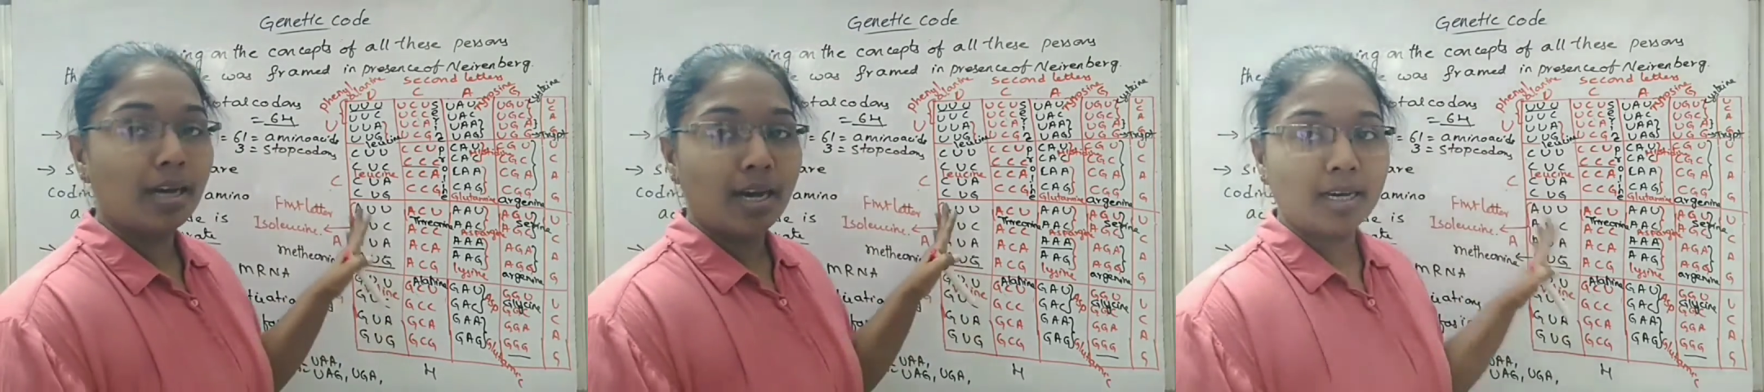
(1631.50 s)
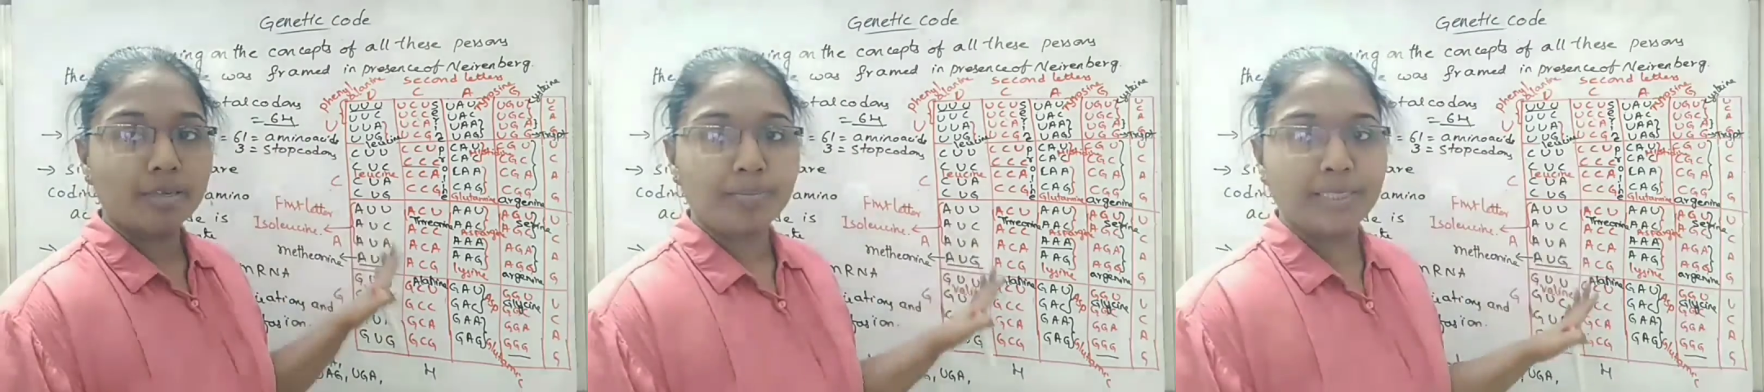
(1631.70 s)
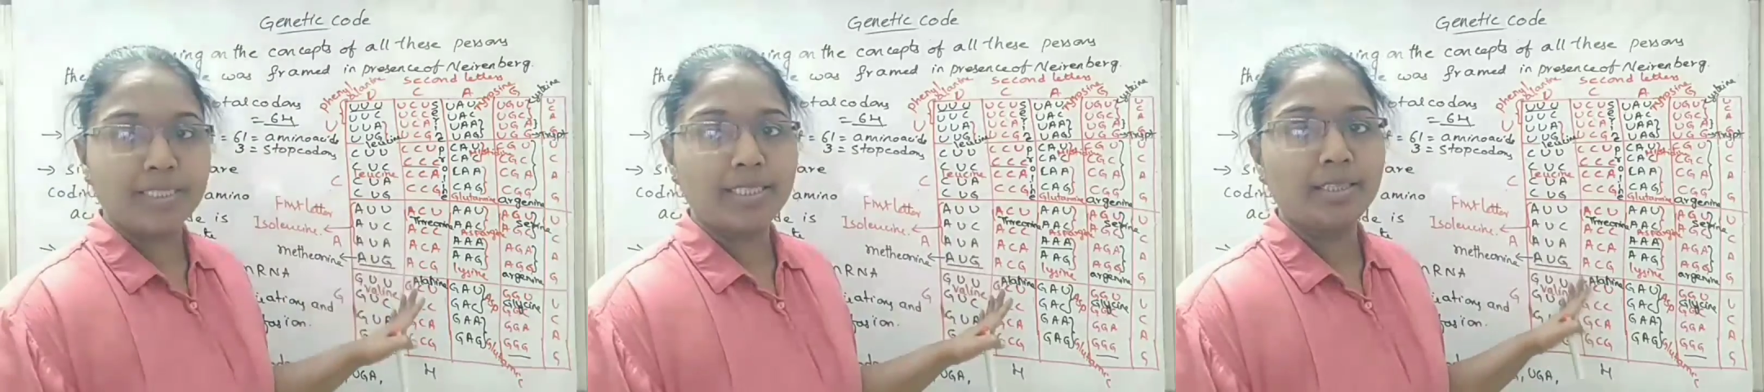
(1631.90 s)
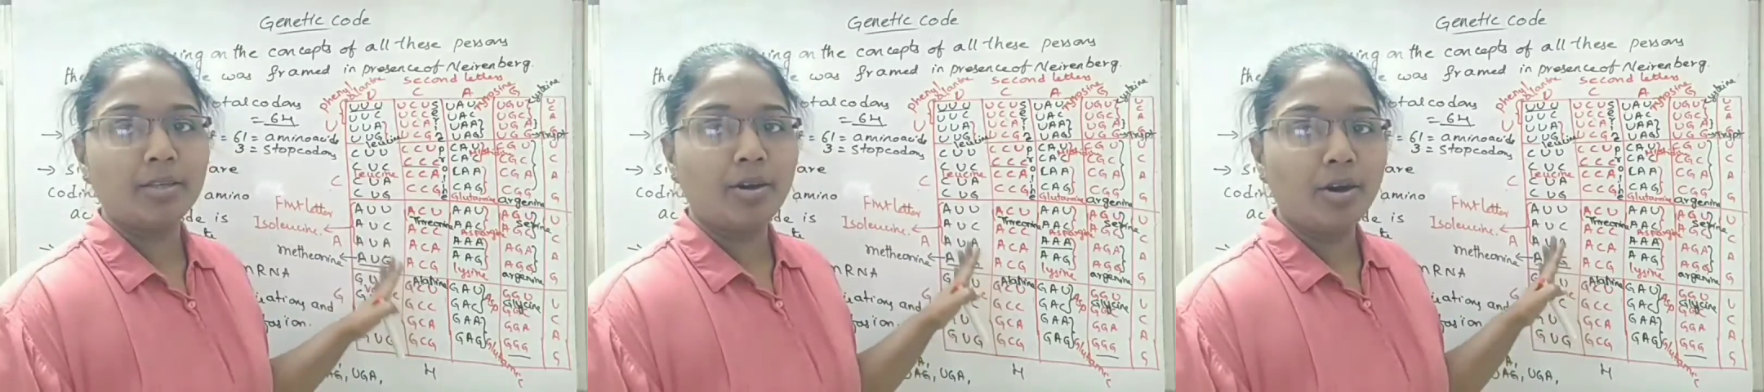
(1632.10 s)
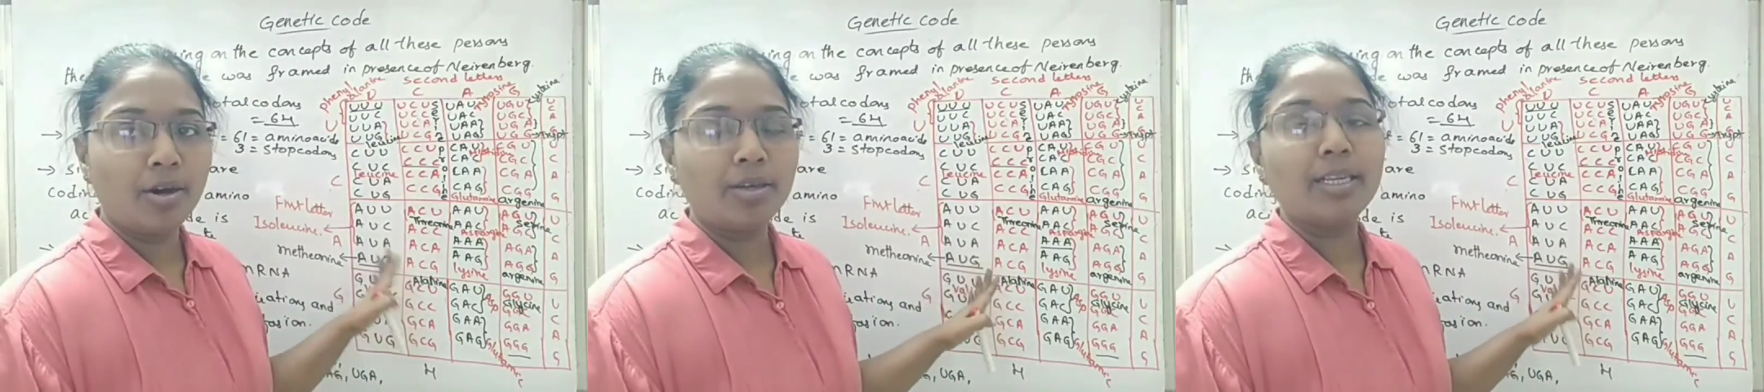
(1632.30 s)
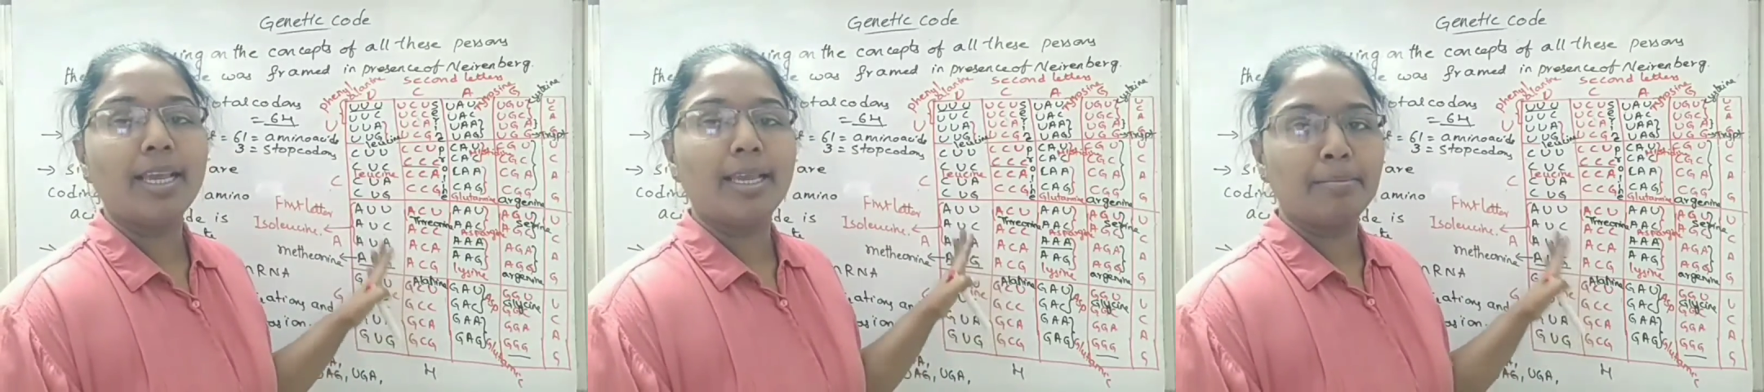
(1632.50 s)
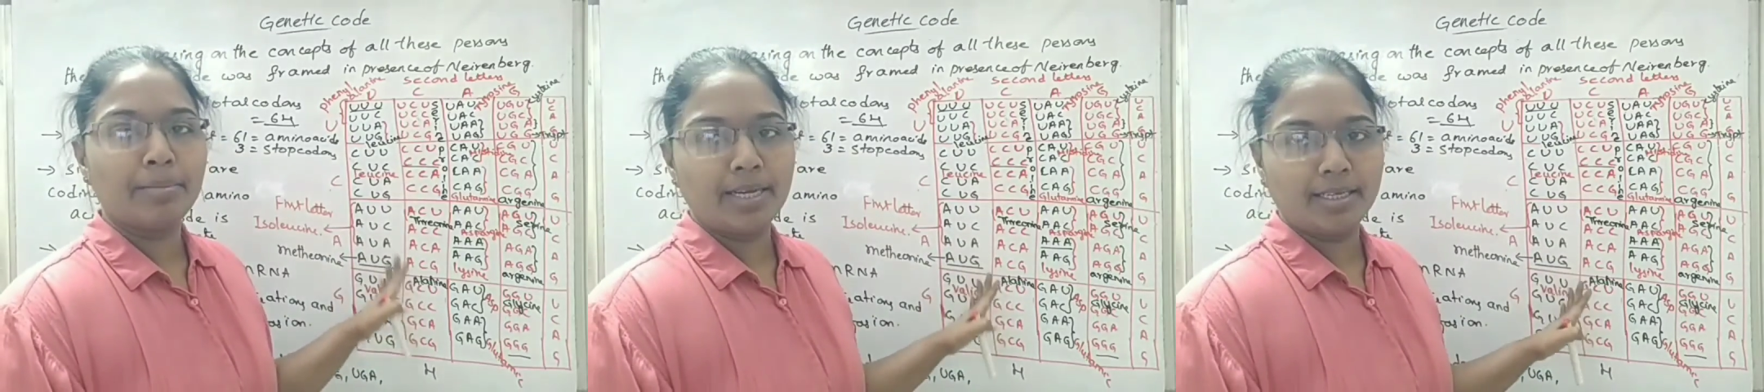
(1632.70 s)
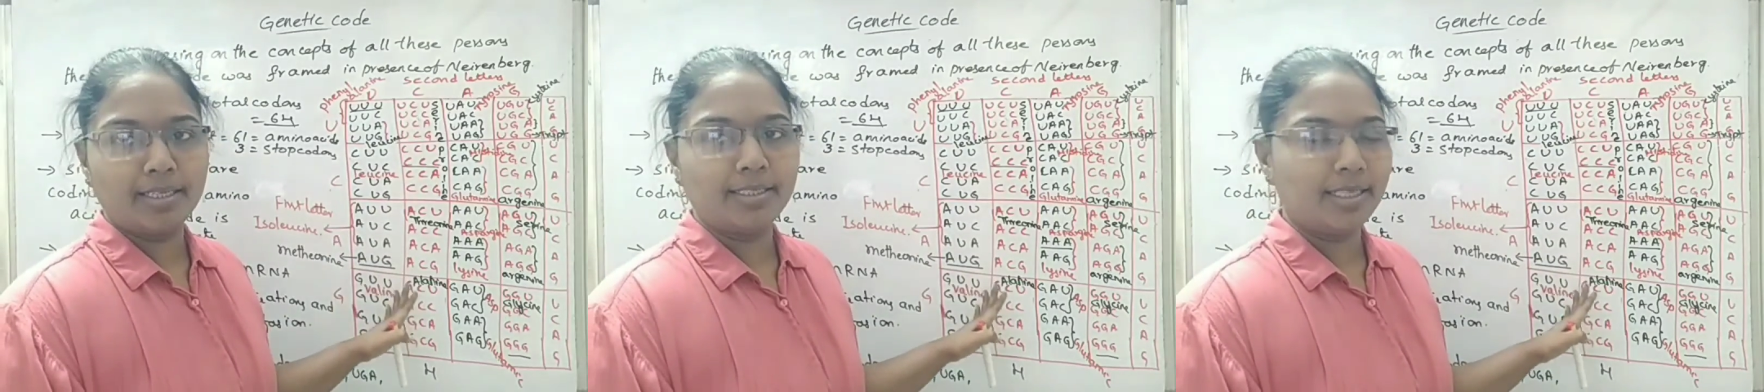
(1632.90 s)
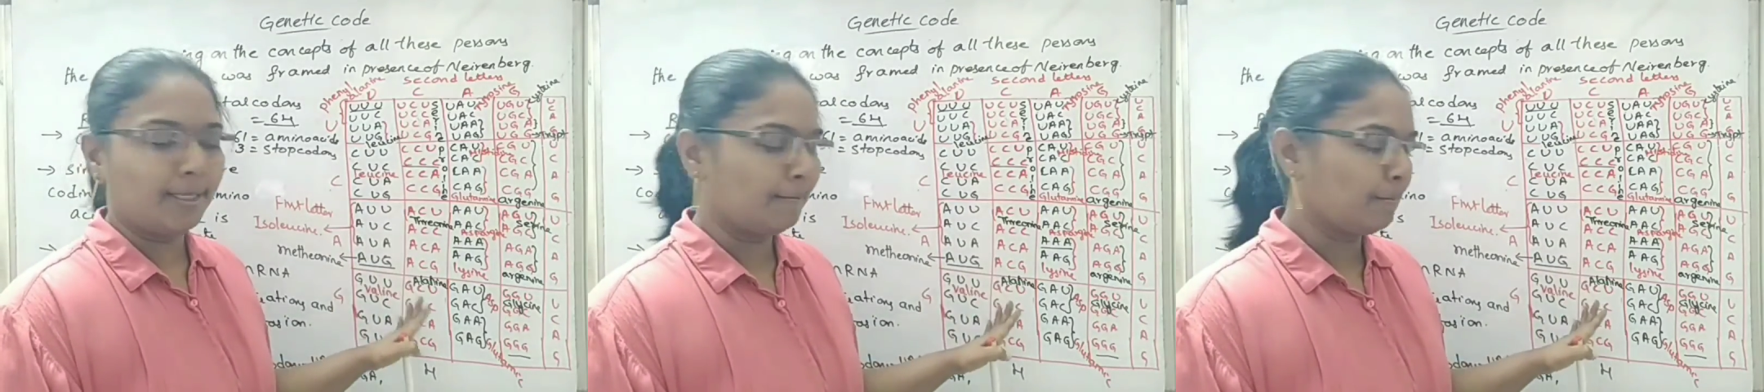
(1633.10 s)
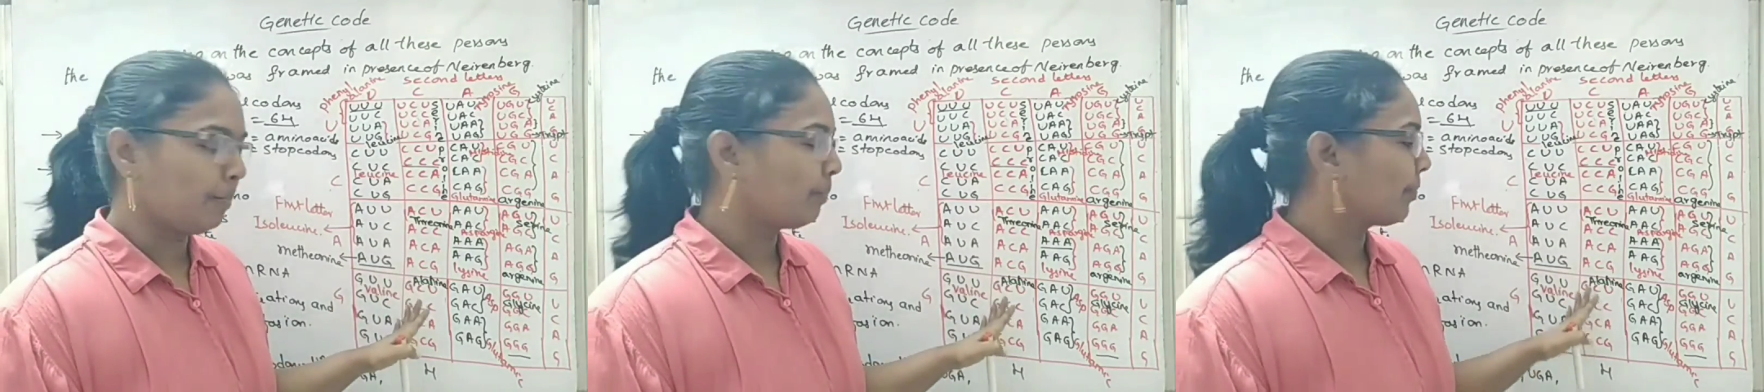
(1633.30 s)
are present on
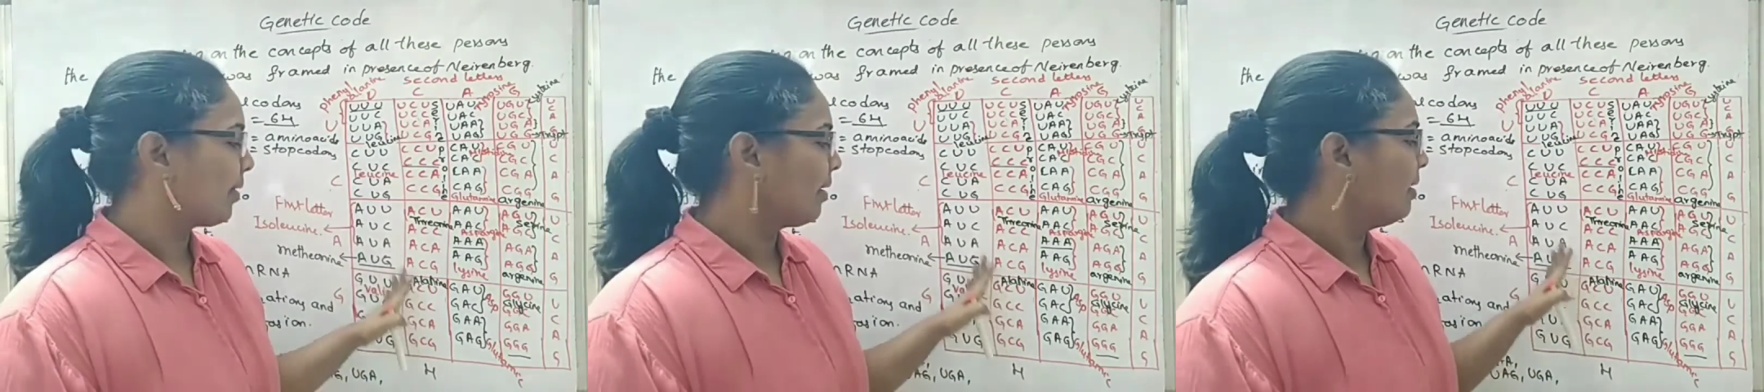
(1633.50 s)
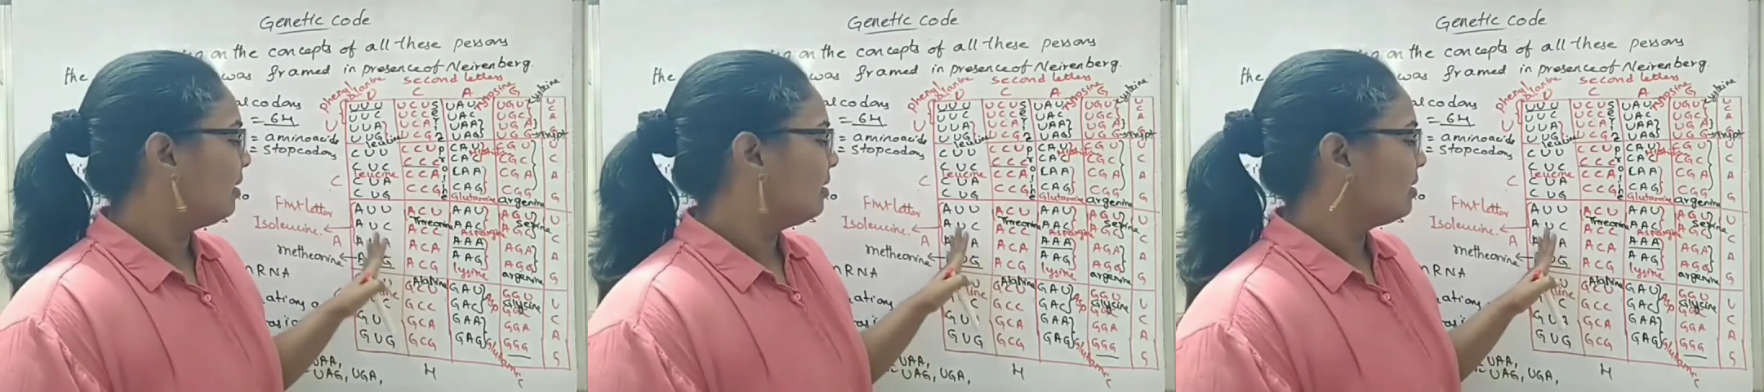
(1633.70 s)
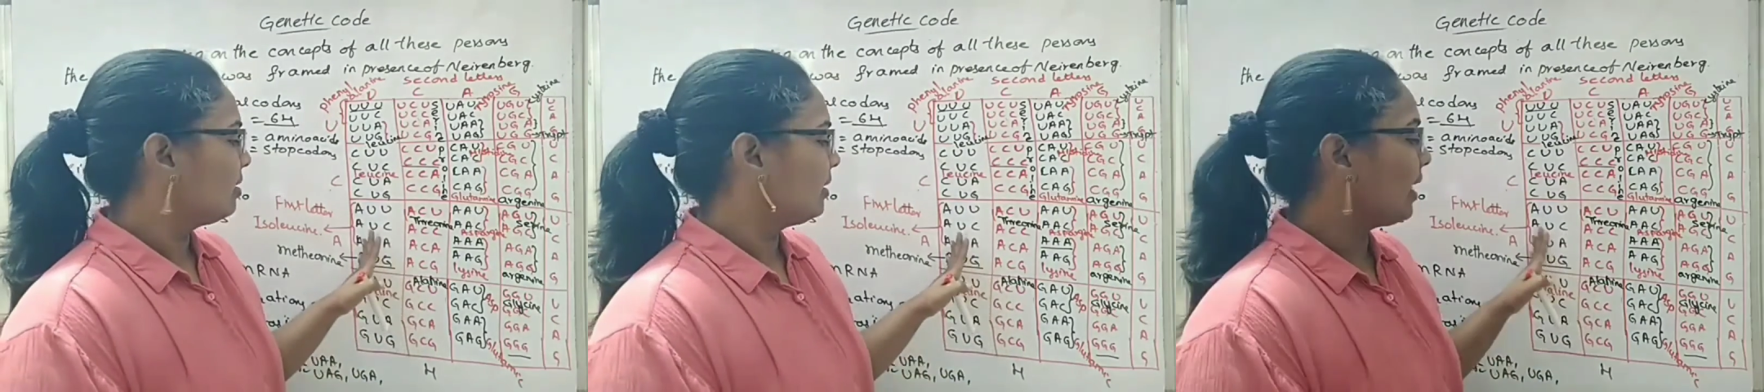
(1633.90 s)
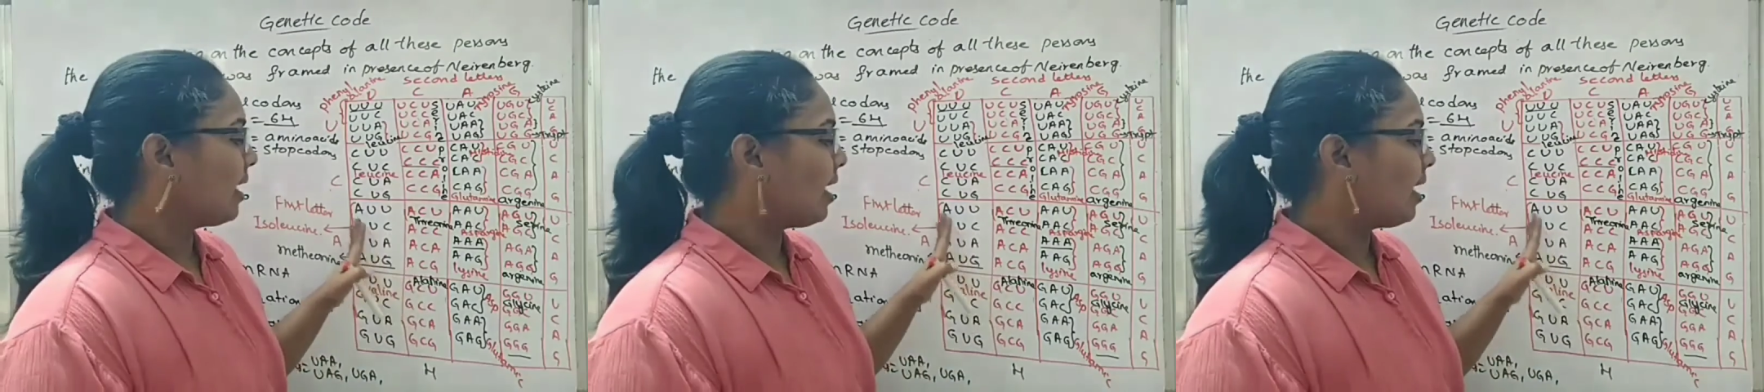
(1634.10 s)
mRNA. They